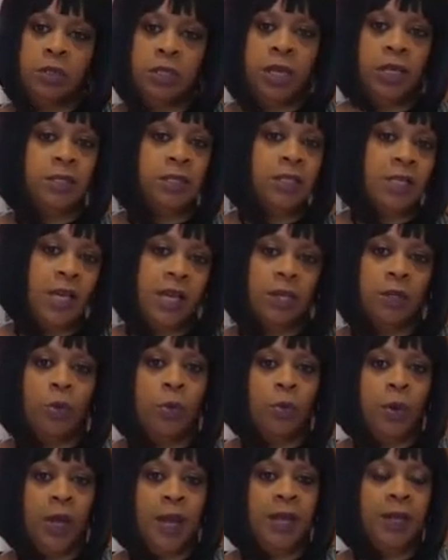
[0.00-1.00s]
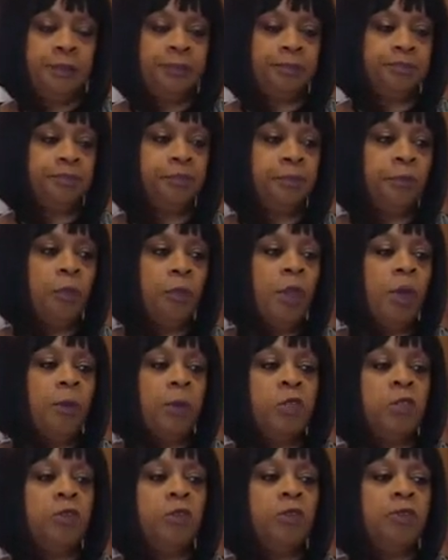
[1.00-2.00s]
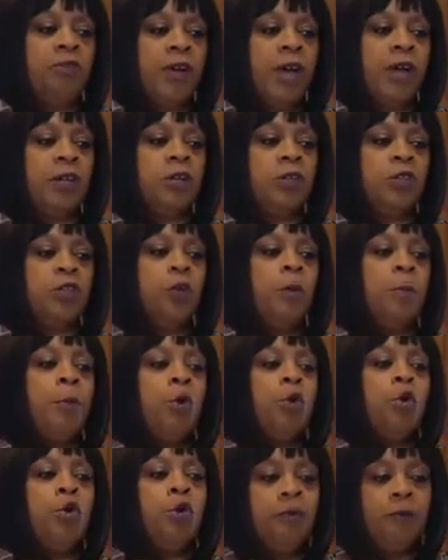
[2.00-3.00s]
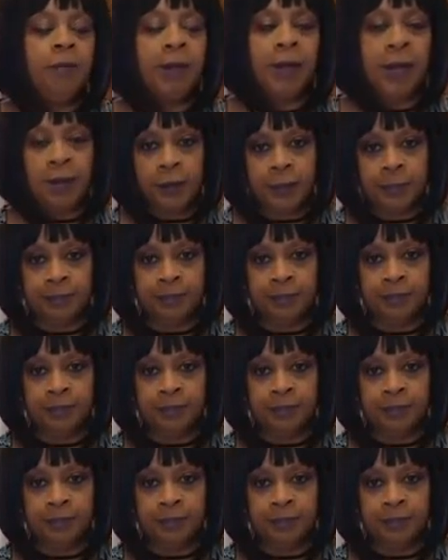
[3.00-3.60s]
Doesn't take it away, but you'll find that you'll move better